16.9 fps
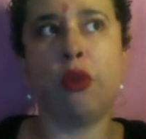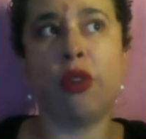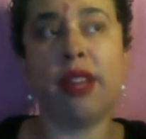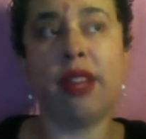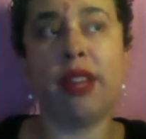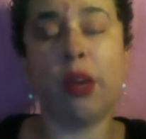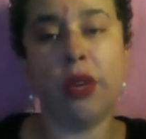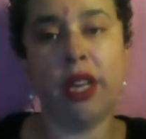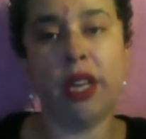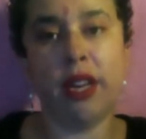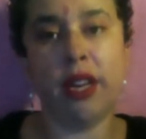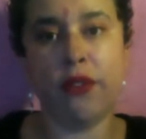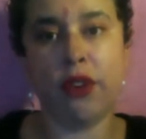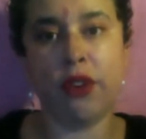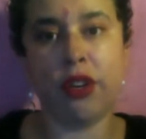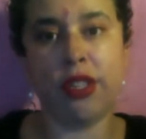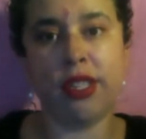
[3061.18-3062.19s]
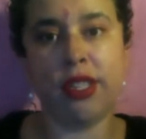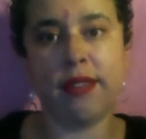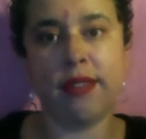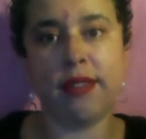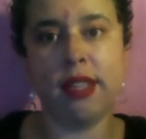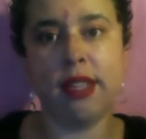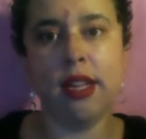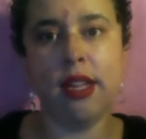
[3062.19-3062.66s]
that we need for
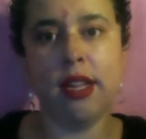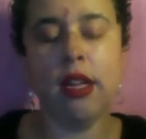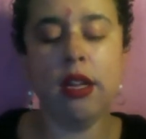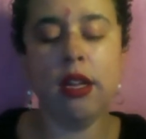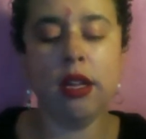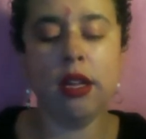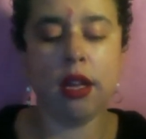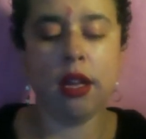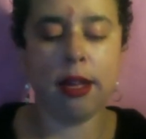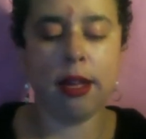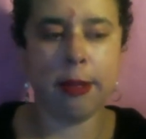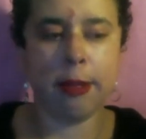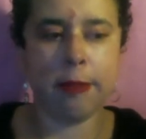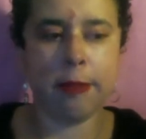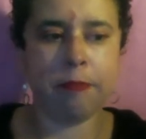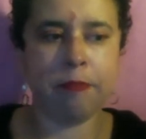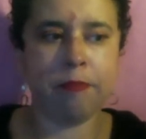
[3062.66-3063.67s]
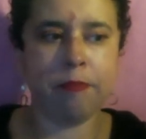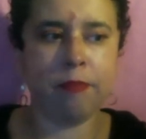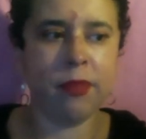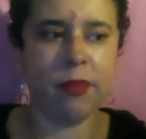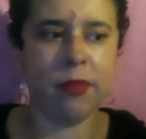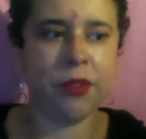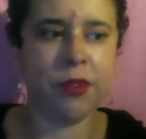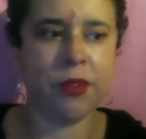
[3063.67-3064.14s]
ourselves,
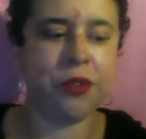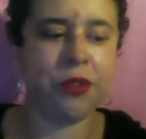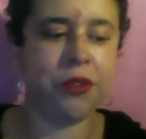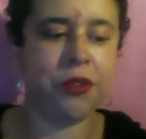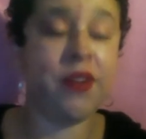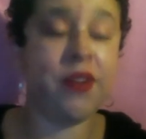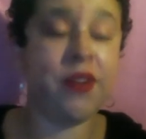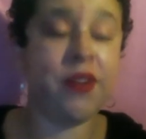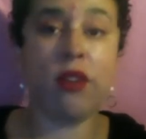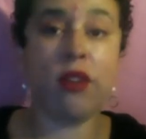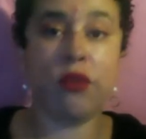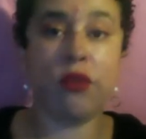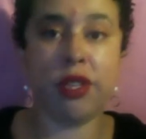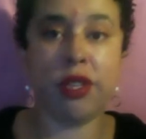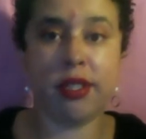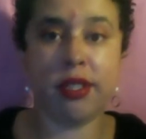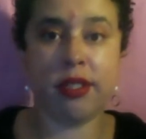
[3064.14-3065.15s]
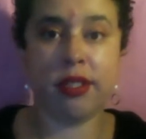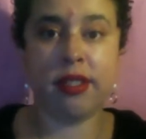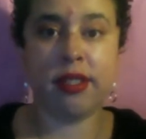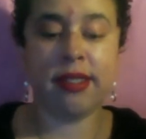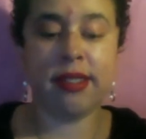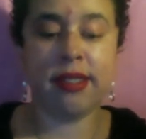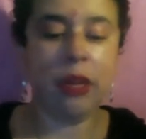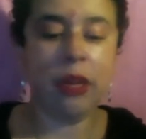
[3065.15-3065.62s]
to find our voices, to
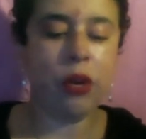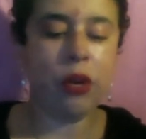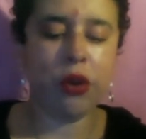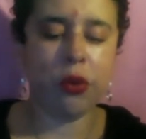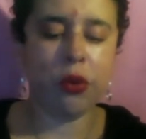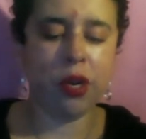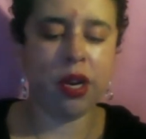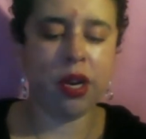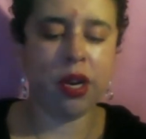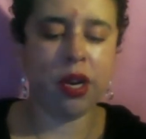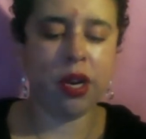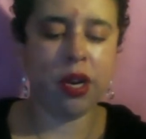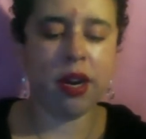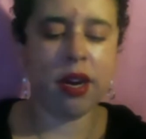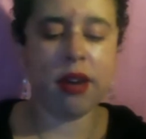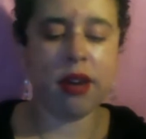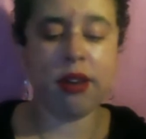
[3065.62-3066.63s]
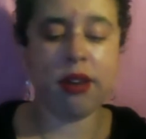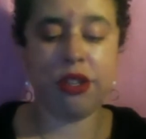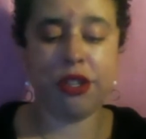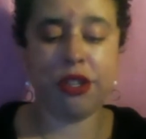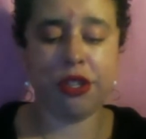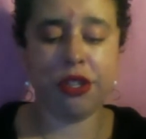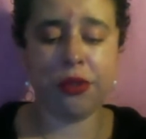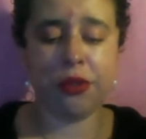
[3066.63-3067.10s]
celebrate who we are,
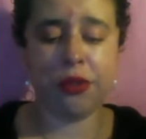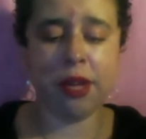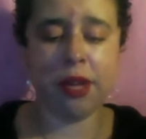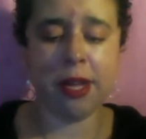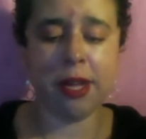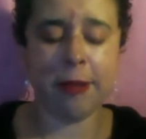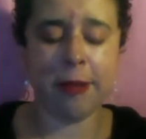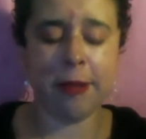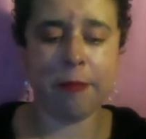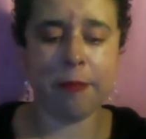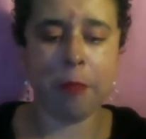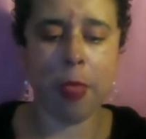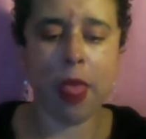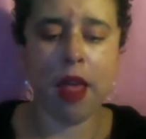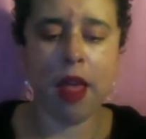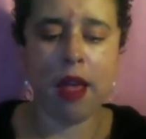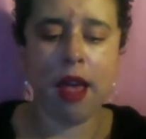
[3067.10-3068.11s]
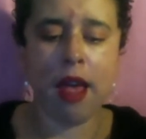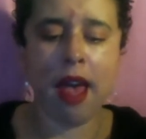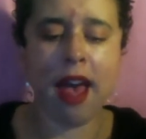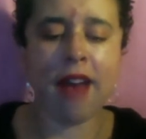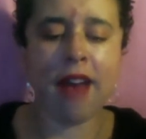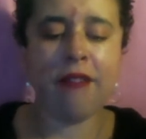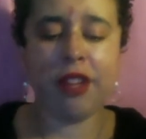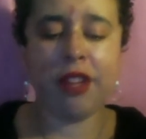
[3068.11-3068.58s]
to
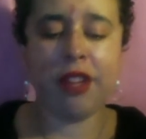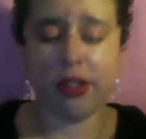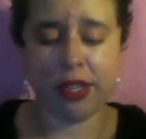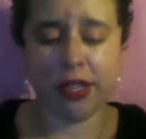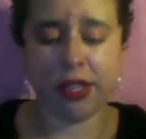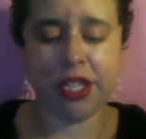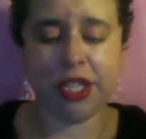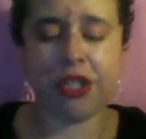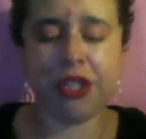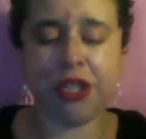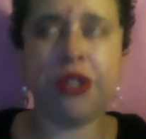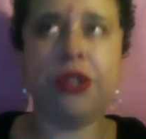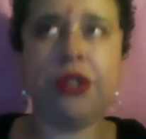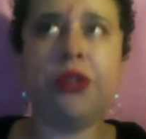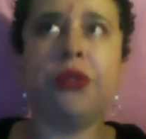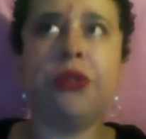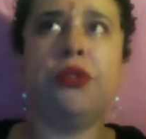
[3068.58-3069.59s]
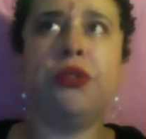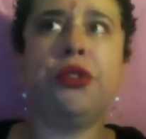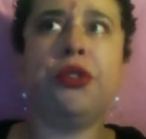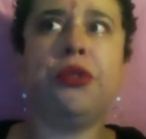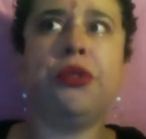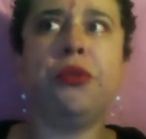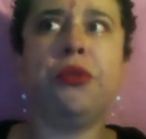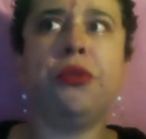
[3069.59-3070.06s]
have the courage to
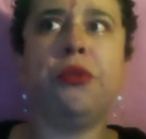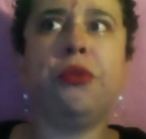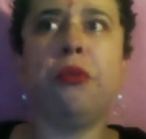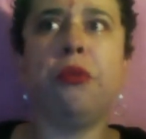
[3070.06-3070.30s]
do